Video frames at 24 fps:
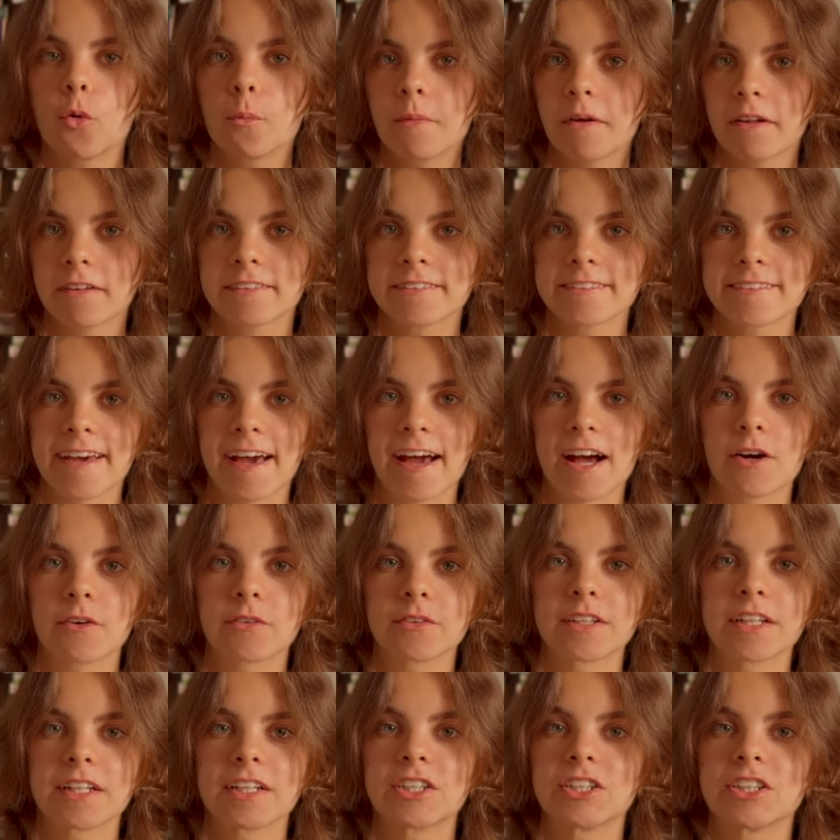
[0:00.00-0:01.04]

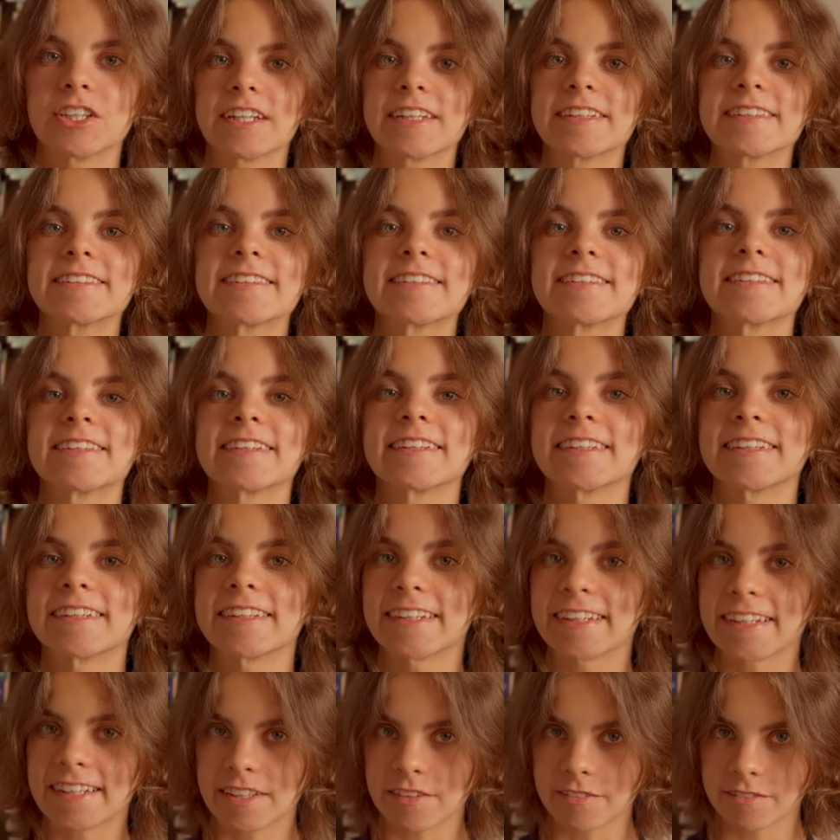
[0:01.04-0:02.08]
meltdown, just
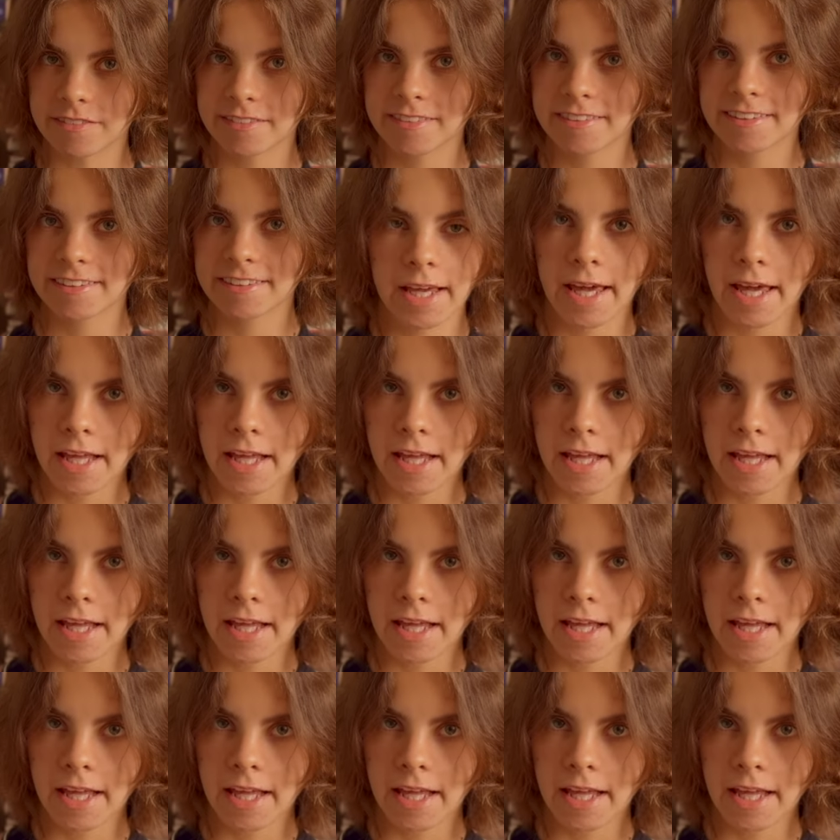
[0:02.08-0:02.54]
leaves.